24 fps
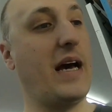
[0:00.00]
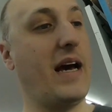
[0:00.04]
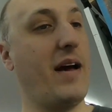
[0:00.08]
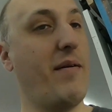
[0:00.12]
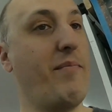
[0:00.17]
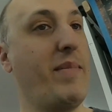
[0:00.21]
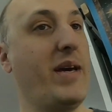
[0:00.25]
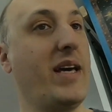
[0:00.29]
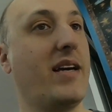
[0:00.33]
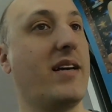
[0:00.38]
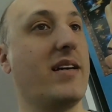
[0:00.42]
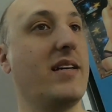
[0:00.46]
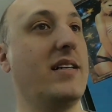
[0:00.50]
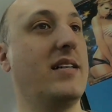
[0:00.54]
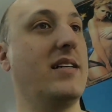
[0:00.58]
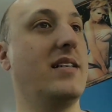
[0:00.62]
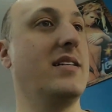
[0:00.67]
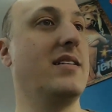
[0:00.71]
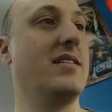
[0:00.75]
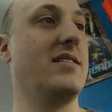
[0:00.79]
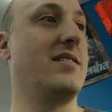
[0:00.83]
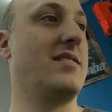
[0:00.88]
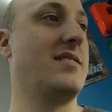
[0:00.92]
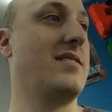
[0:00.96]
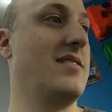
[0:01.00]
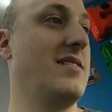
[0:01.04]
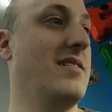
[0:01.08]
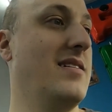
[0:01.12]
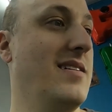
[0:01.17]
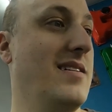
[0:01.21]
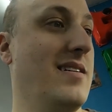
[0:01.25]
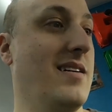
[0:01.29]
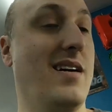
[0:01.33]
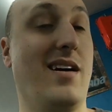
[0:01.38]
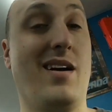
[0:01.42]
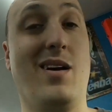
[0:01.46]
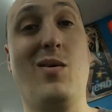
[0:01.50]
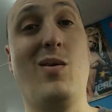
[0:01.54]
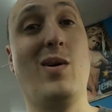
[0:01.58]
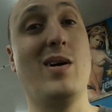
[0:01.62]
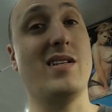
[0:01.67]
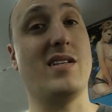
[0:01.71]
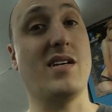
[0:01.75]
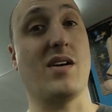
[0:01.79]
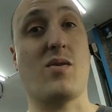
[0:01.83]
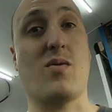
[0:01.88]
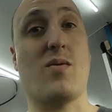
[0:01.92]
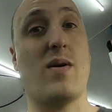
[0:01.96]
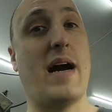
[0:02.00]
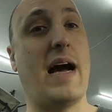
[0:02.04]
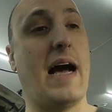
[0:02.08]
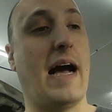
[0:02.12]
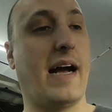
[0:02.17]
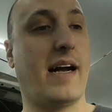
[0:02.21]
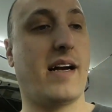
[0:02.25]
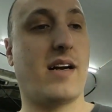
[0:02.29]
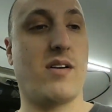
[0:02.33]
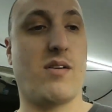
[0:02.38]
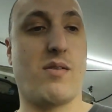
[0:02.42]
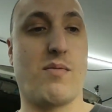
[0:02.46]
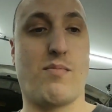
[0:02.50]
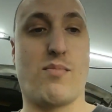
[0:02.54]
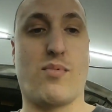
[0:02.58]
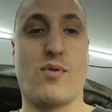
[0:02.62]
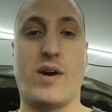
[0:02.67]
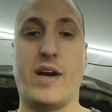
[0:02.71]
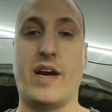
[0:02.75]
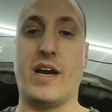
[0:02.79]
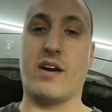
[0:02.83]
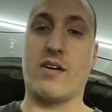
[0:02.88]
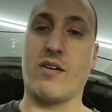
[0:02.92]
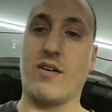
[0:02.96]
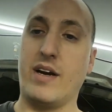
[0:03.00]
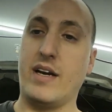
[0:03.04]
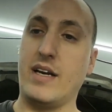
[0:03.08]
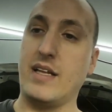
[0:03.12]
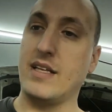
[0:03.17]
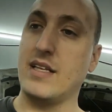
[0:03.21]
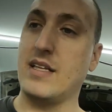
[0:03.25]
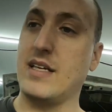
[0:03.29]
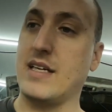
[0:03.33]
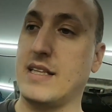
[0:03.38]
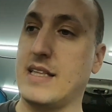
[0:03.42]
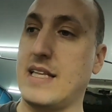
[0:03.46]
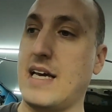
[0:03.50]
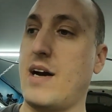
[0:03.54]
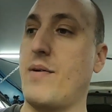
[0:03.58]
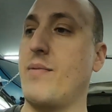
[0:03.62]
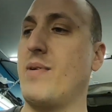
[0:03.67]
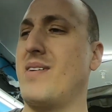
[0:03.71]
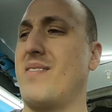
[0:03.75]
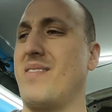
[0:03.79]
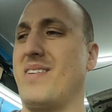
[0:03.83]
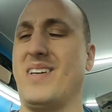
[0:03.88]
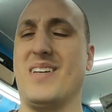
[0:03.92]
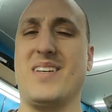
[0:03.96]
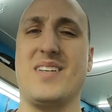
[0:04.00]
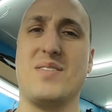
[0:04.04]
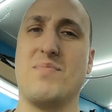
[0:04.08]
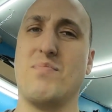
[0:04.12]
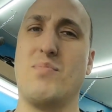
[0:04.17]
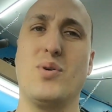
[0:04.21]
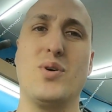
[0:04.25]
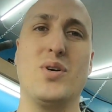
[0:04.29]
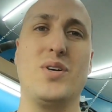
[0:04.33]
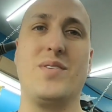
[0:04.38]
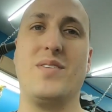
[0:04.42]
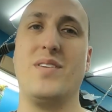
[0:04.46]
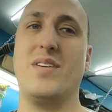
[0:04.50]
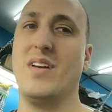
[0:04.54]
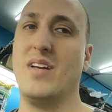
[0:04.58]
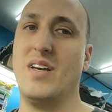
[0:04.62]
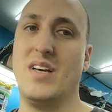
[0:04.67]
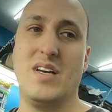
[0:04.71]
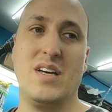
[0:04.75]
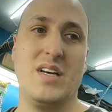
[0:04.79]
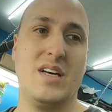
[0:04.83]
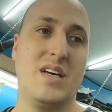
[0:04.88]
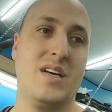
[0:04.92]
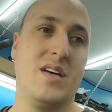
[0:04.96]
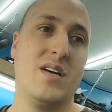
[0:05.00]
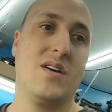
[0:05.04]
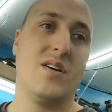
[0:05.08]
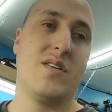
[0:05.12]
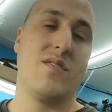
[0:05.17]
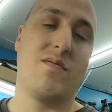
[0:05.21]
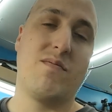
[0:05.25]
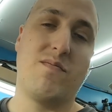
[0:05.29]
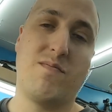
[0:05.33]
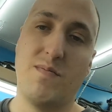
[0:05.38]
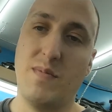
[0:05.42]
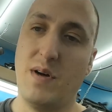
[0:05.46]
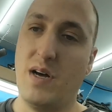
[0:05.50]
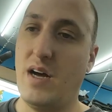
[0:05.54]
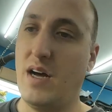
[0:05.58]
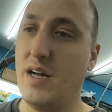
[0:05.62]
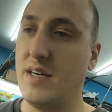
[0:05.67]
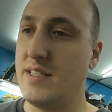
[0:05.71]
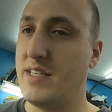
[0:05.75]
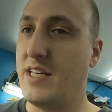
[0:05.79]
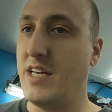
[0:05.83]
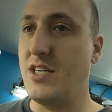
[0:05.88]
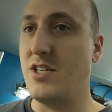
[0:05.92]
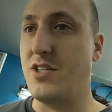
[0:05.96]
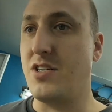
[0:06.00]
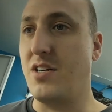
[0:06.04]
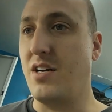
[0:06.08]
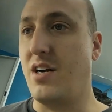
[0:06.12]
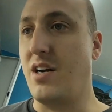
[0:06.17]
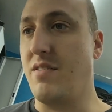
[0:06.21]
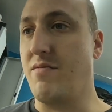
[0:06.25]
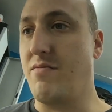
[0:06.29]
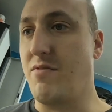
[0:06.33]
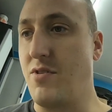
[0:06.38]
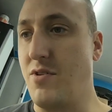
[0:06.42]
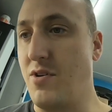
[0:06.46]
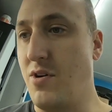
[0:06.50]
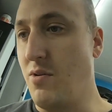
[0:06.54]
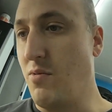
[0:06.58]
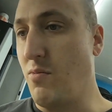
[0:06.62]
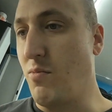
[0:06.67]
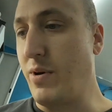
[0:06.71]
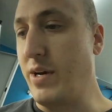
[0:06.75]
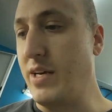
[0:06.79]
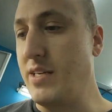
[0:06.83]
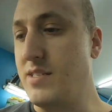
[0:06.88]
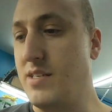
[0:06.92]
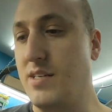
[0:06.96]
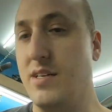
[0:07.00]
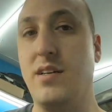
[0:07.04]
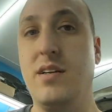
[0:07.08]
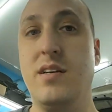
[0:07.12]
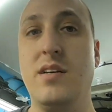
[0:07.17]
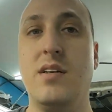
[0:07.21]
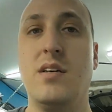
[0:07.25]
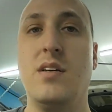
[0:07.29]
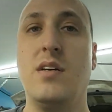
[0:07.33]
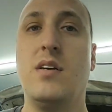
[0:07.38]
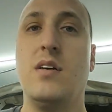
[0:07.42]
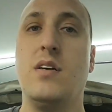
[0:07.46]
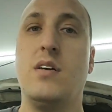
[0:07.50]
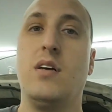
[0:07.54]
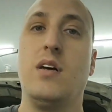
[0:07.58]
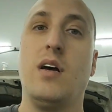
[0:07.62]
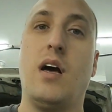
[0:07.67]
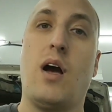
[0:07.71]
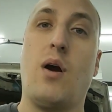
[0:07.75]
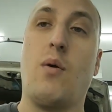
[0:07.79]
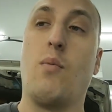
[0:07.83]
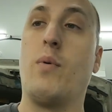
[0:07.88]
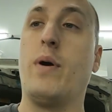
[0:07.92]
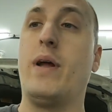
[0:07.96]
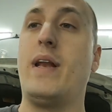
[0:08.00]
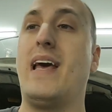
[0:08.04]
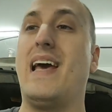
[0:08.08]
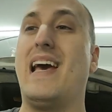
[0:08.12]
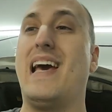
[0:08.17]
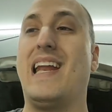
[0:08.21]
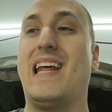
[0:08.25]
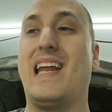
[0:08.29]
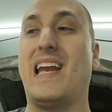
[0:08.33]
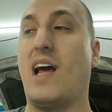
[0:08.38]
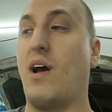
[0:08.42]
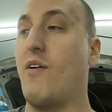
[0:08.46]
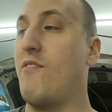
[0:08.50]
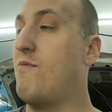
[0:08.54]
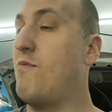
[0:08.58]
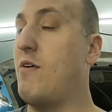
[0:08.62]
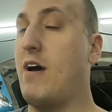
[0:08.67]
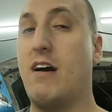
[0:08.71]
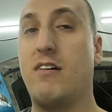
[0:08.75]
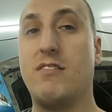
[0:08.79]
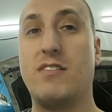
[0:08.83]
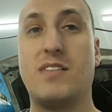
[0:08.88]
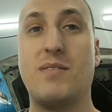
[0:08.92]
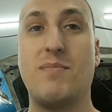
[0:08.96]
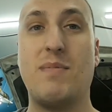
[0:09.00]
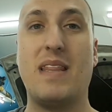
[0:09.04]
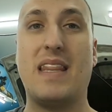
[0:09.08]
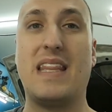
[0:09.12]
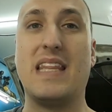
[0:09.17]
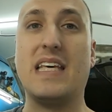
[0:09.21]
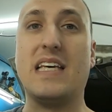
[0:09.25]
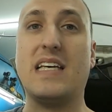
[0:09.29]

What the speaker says: that because I don't want it to crack or break or anything like that. We don't need to just put tension on it for no reason. I went ahead and I found some of